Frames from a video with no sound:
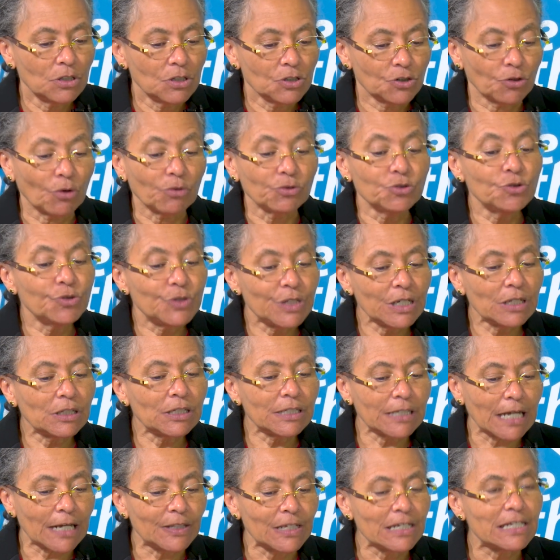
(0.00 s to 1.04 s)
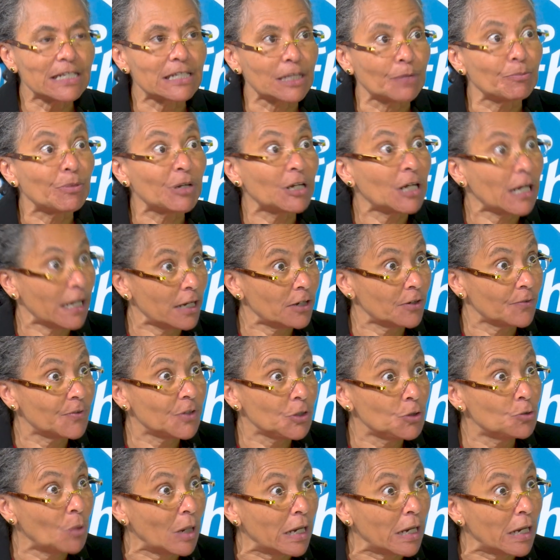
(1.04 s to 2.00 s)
so New Zealand, I think, is a bit ahead of the